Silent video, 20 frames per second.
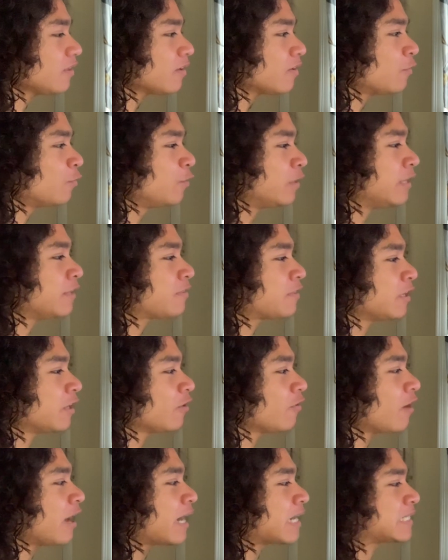we
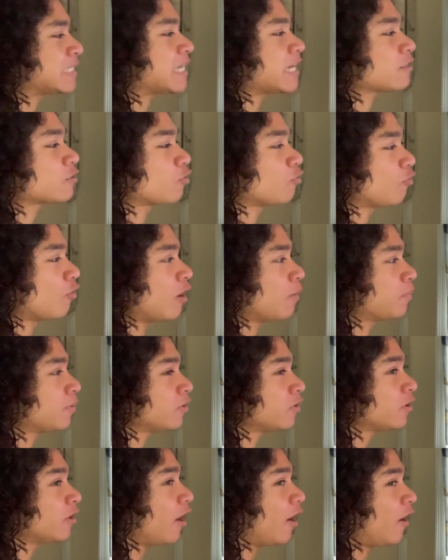theorized that the
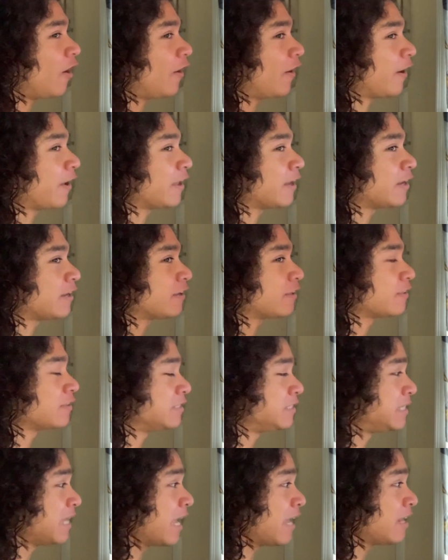rubber on
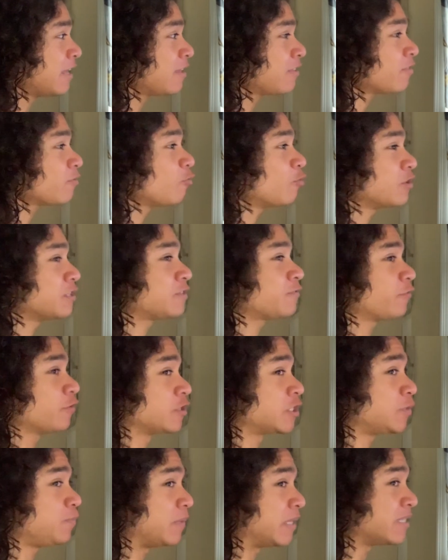Zenith was for
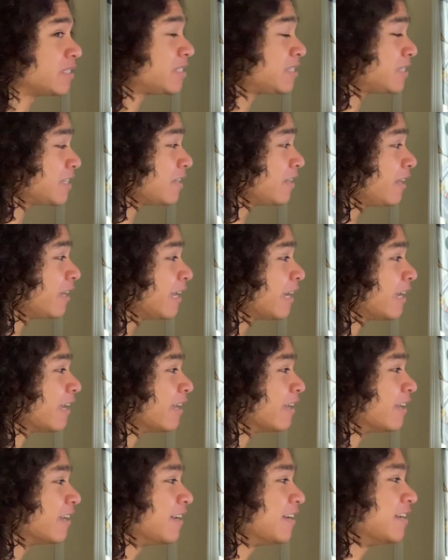spin stealing.
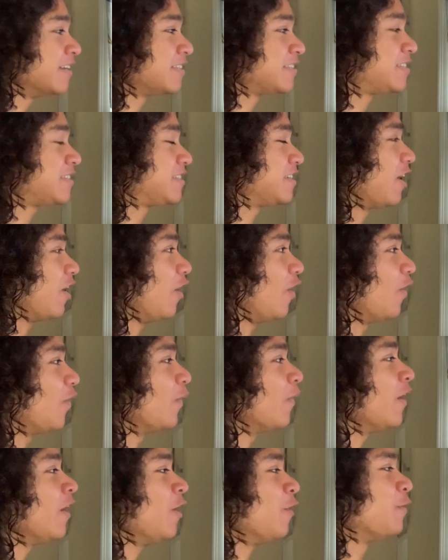
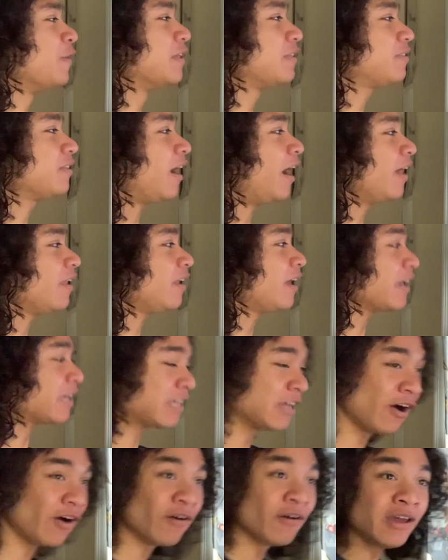So we thought like,
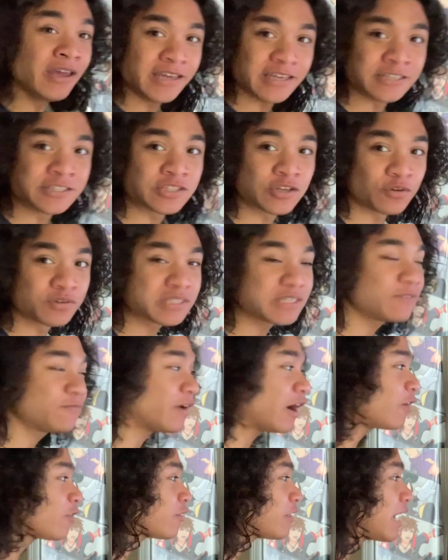yo, is Cho-Z
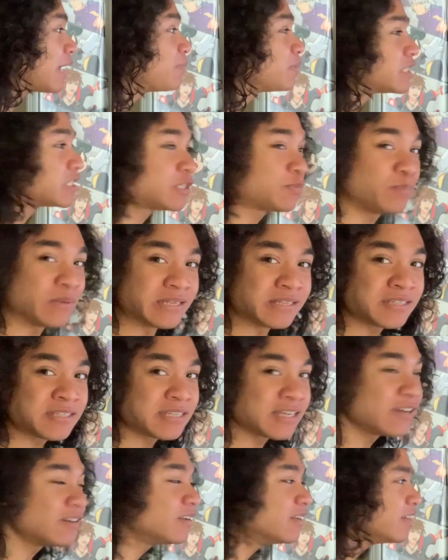Valkyrie able to spin
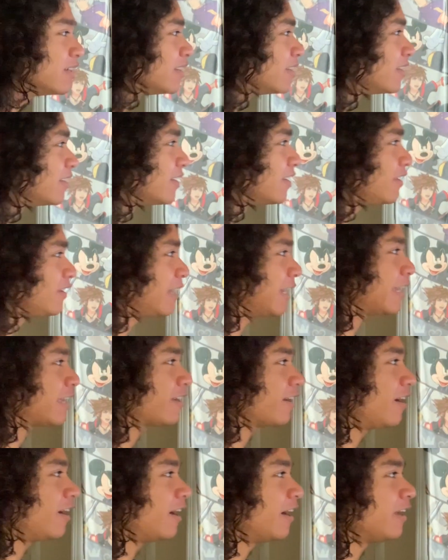steal? Like
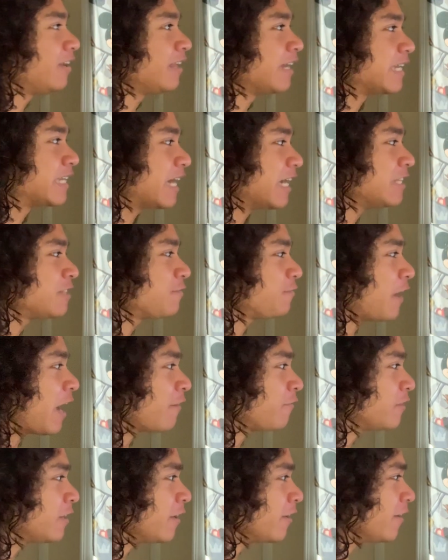Geist
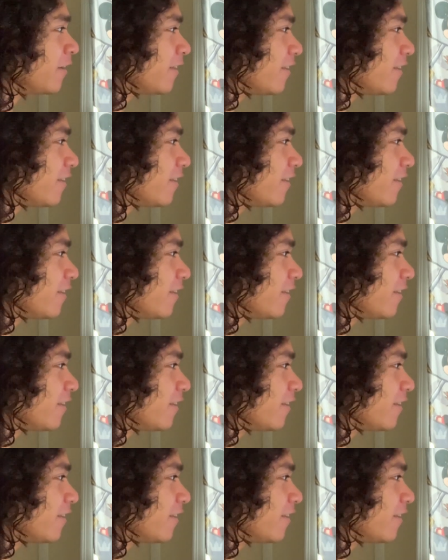Fafnir?